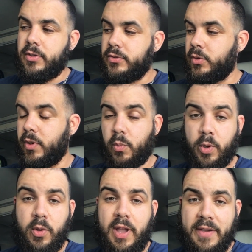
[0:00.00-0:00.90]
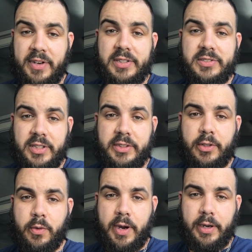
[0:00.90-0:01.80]
So it will have an
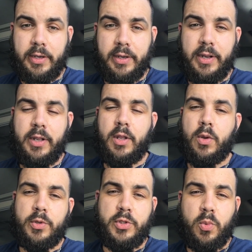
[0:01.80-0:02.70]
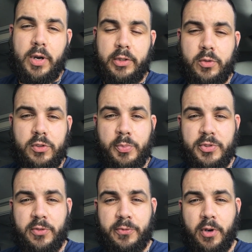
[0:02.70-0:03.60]
extended crank. What you want to do is
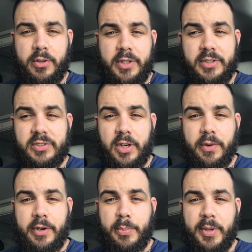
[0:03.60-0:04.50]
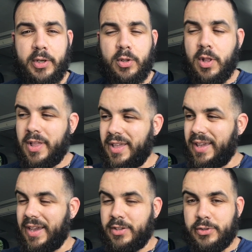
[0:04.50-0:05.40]
put your foot on the accelerator pedal
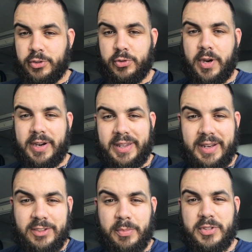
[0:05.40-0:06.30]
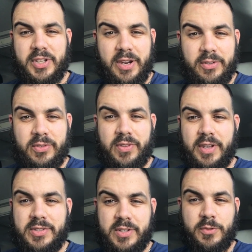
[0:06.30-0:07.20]
and just try to get as much air into the
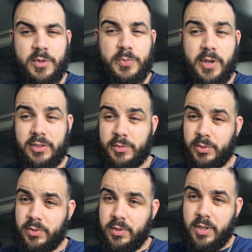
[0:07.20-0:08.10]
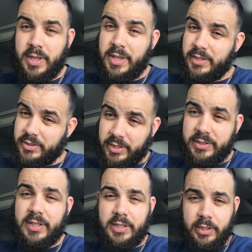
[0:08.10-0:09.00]
engine as much possible. It's going to
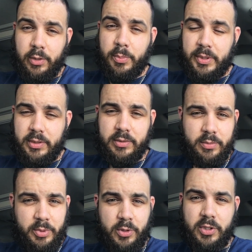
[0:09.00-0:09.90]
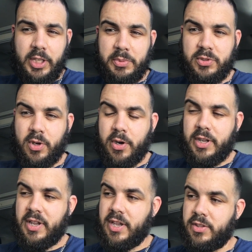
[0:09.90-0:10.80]
take a little bit, but you keep
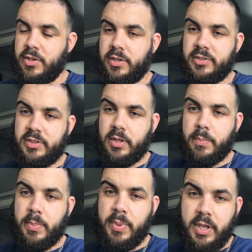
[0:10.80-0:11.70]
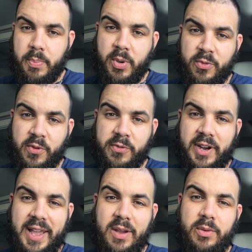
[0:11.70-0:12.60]
starting and then you're going to see a big poof of
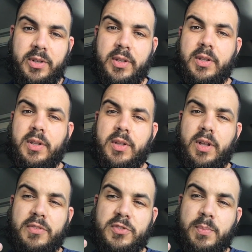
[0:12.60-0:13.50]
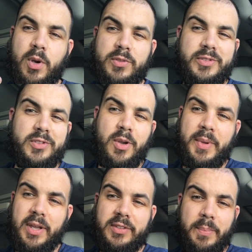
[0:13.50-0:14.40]
cloud of smoke just
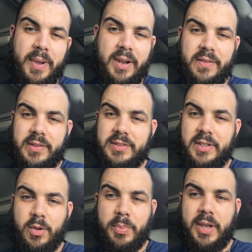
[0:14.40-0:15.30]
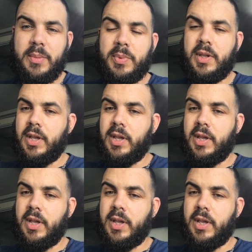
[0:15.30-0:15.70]
coming out the back of the tailpipe.